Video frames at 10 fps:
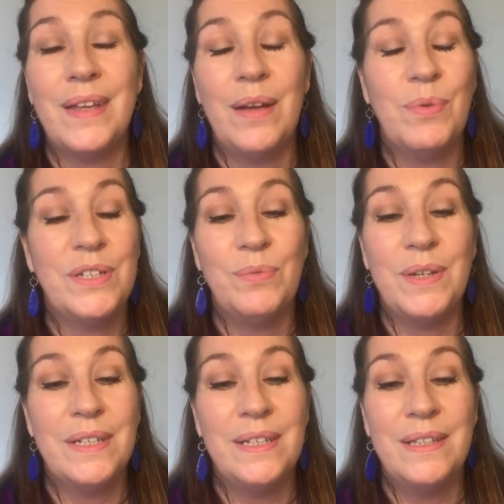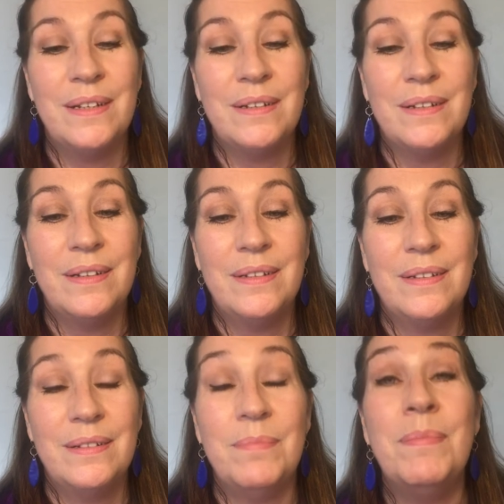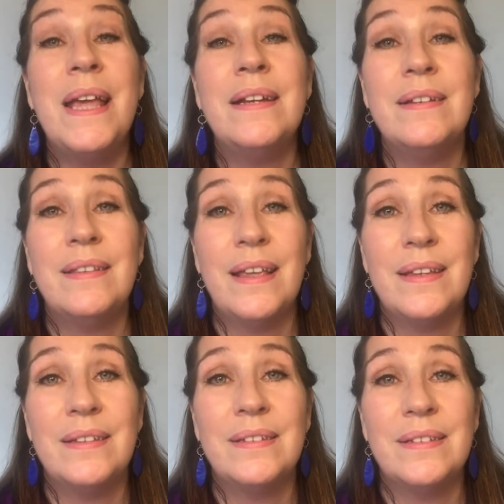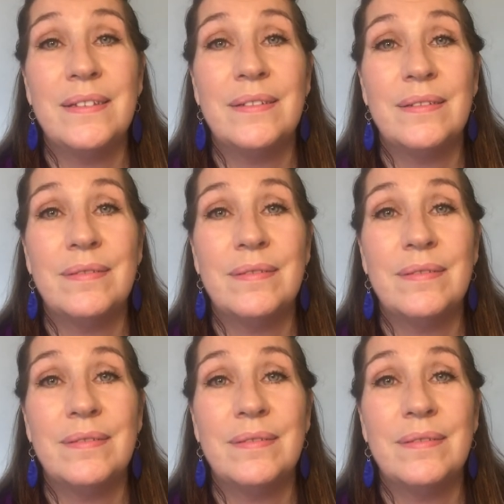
I wish we could either mend things